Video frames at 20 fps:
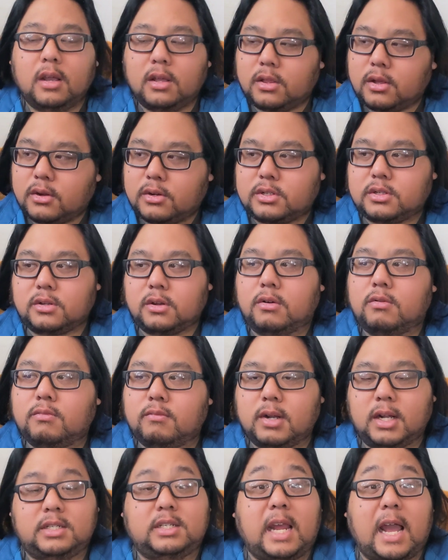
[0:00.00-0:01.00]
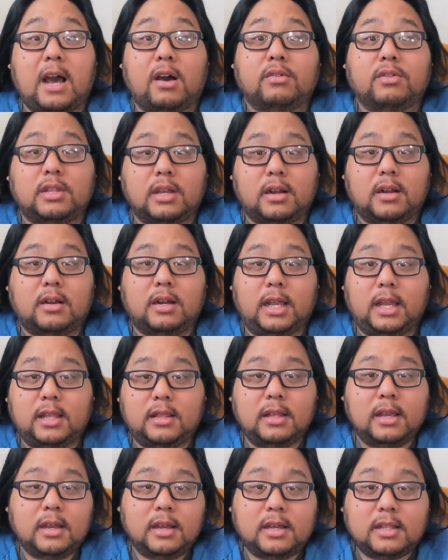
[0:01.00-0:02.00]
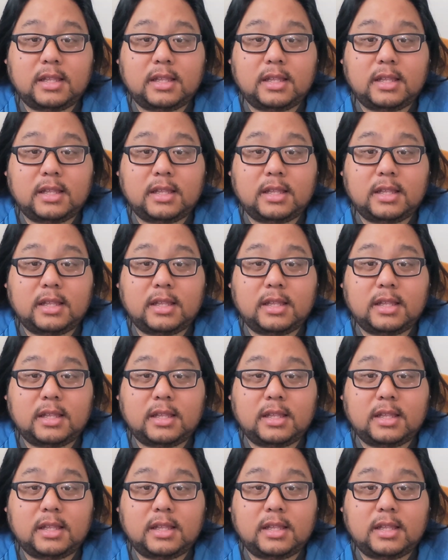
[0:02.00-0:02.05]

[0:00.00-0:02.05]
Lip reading: There's so much out there in